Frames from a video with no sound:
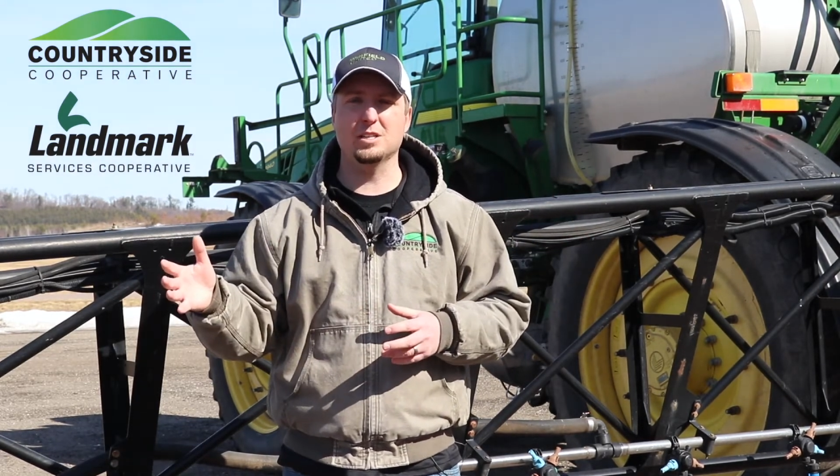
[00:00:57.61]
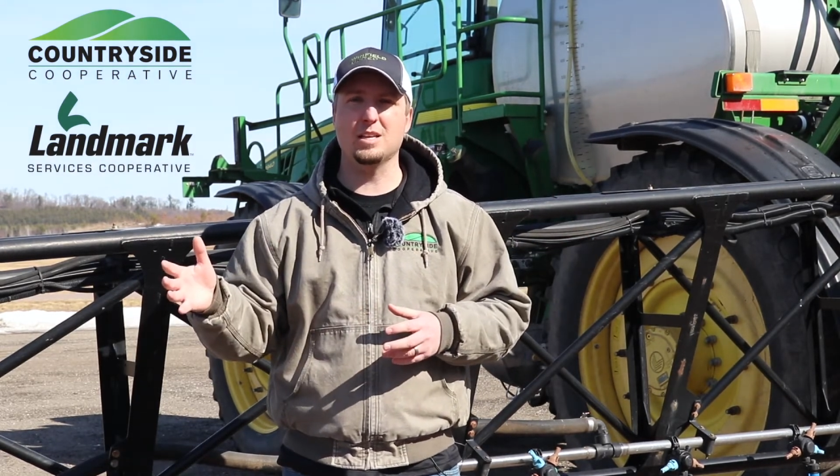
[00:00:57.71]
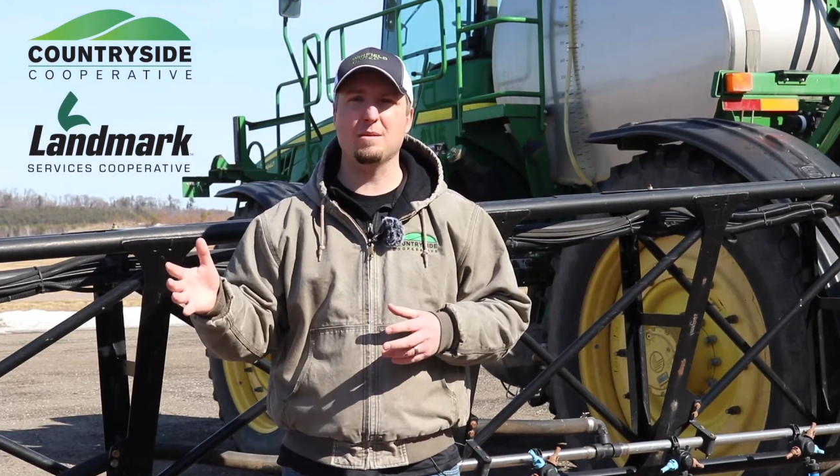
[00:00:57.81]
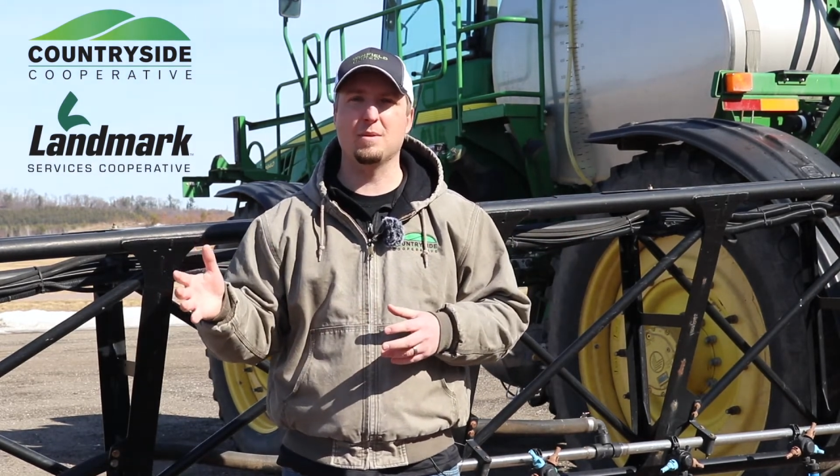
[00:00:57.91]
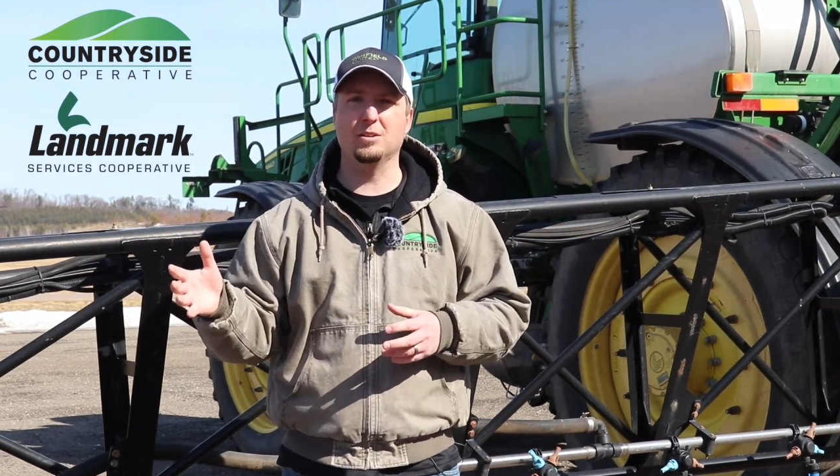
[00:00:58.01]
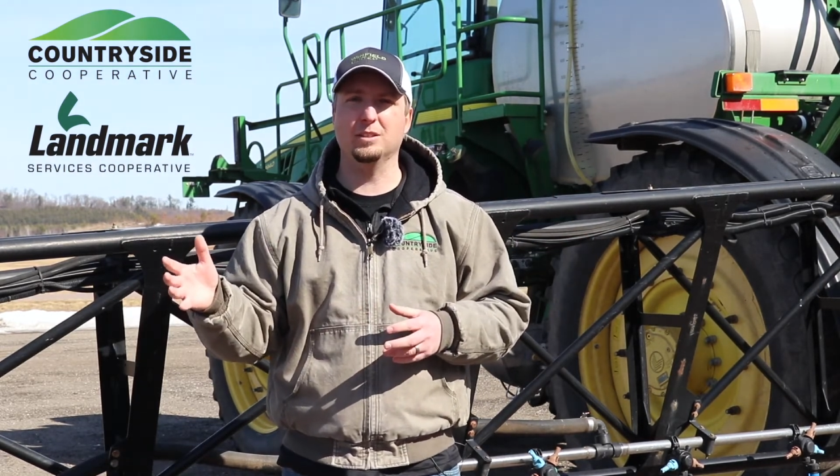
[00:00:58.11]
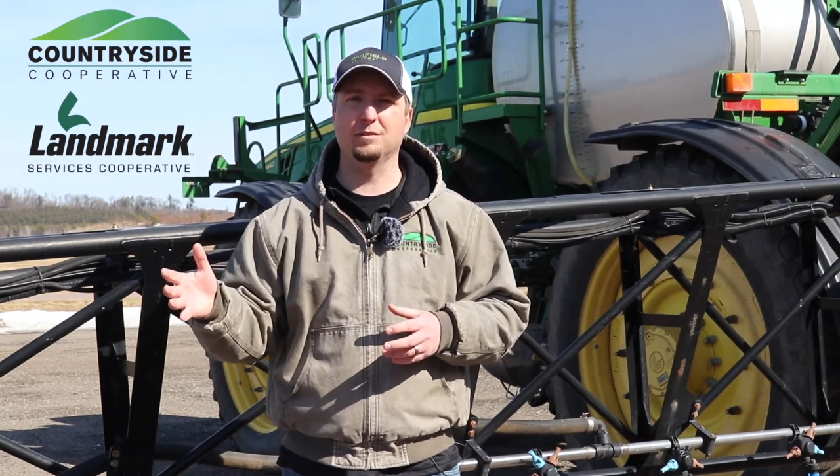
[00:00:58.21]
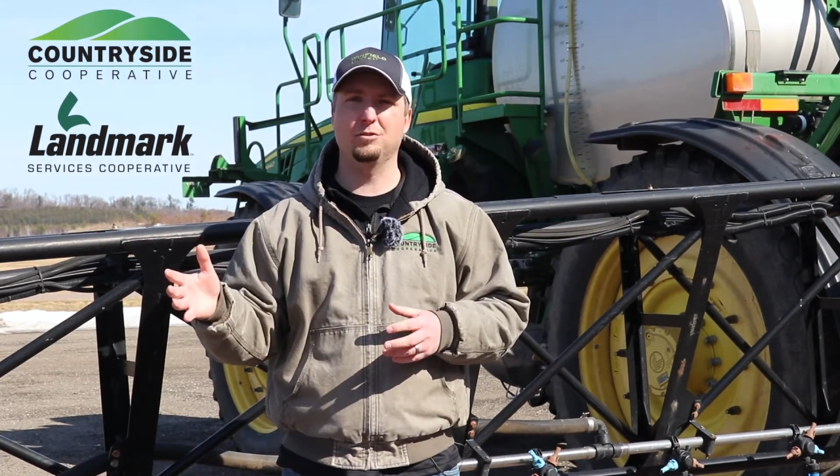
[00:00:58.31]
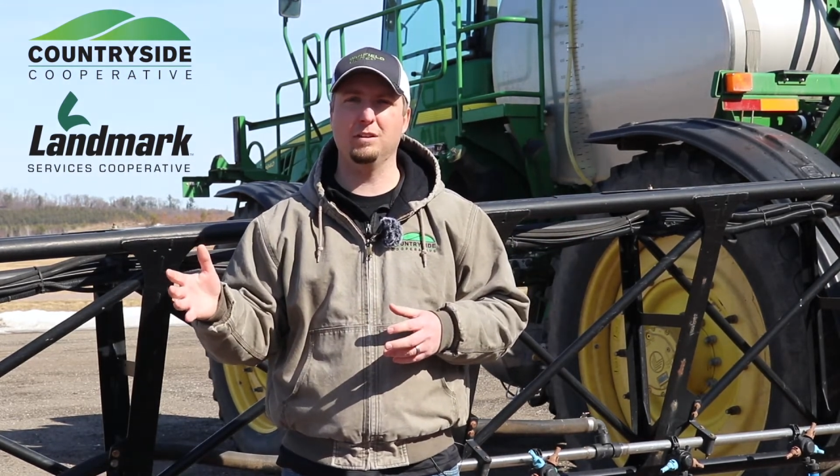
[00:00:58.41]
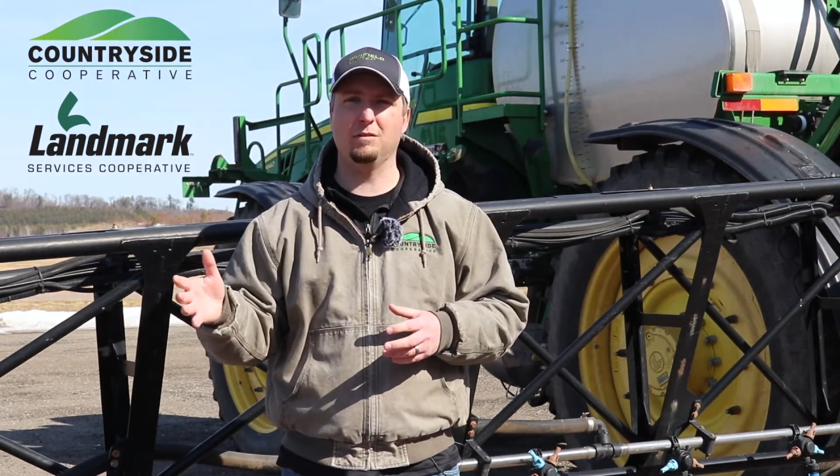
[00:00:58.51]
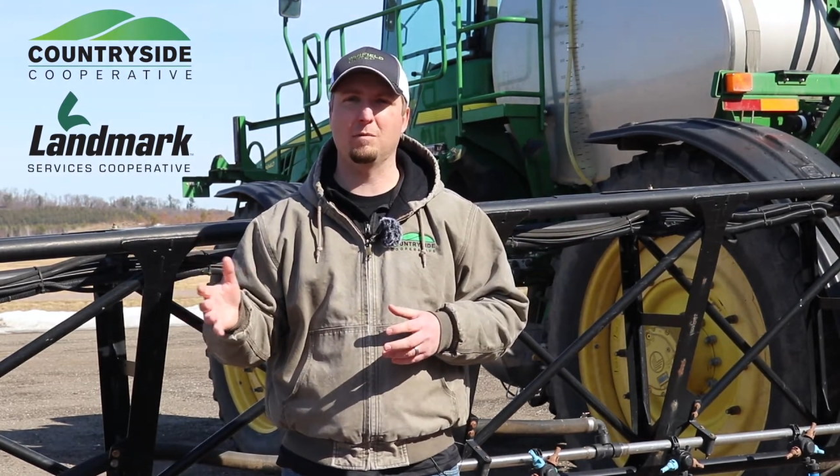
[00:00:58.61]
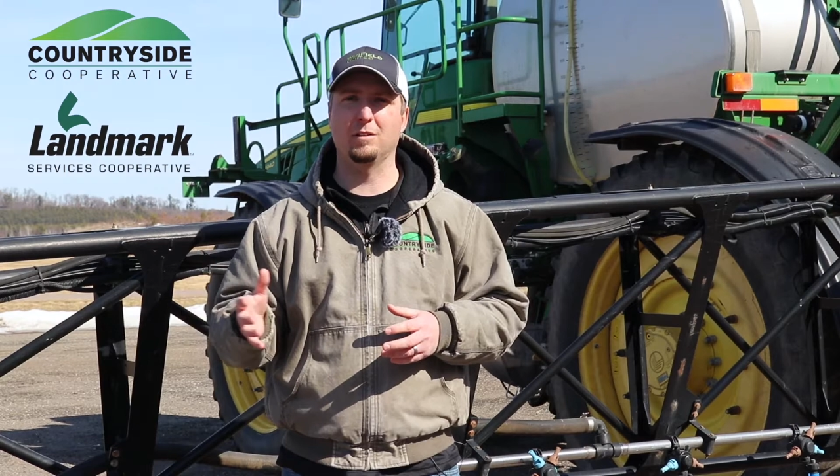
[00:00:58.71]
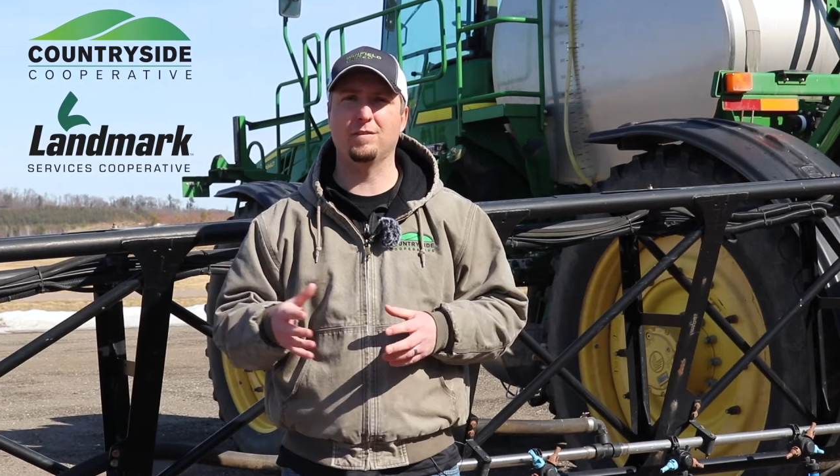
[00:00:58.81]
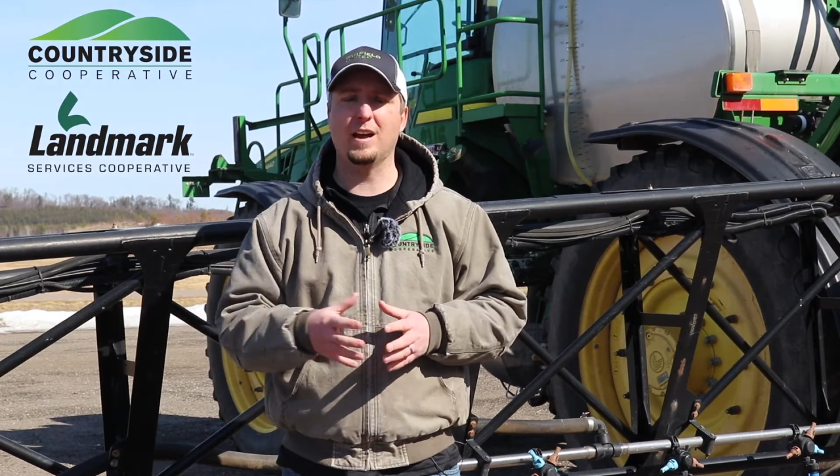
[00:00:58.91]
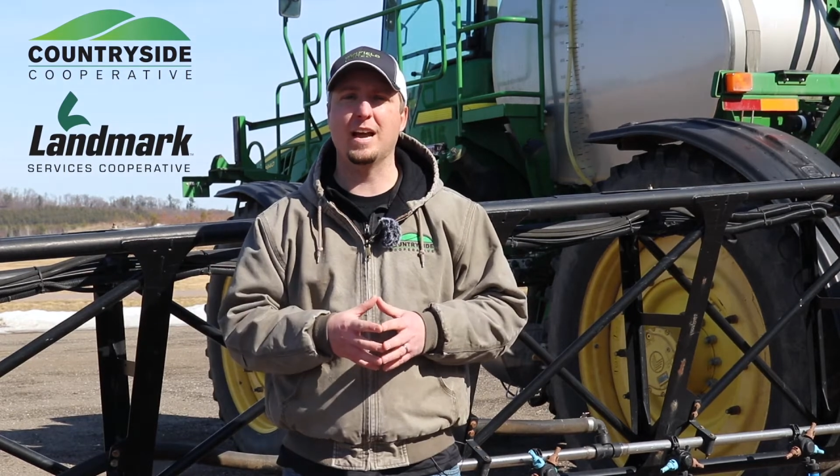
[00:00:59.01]
the amount of
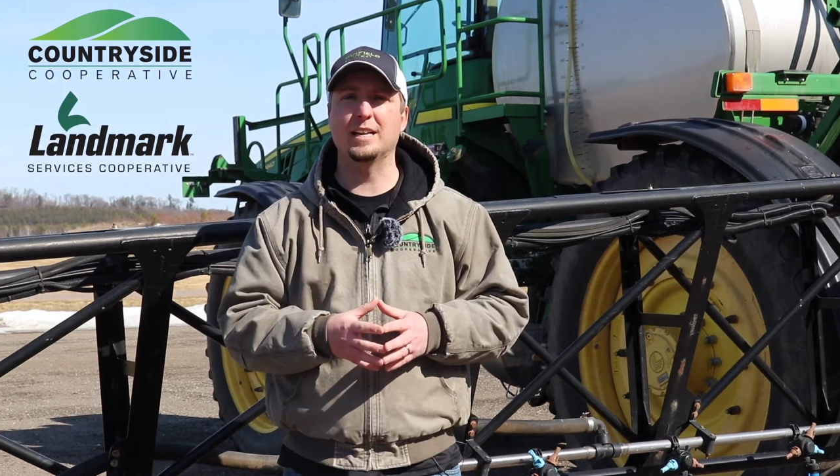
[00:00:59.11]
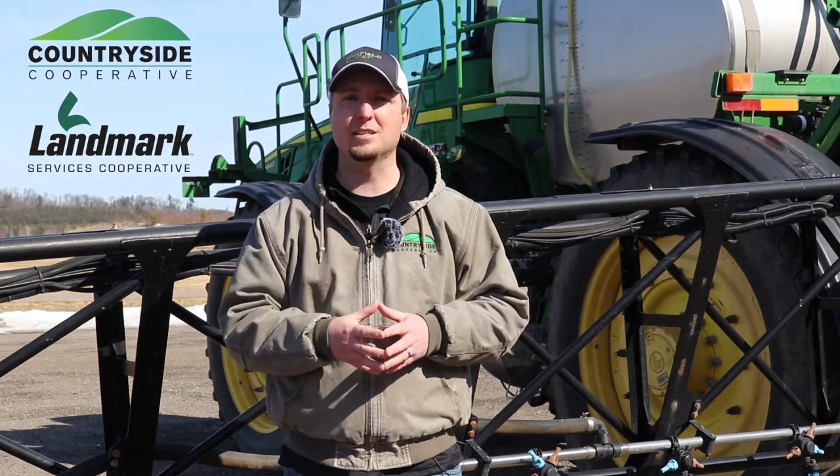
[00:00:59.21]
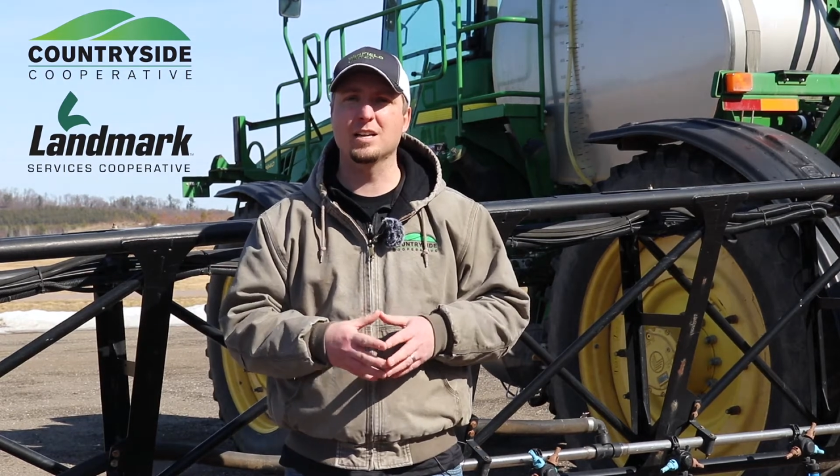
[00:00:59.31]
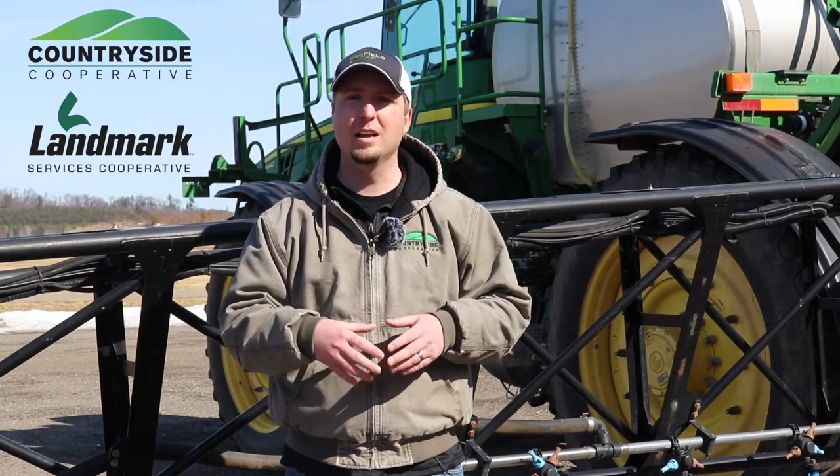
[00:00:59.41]
driftable fines,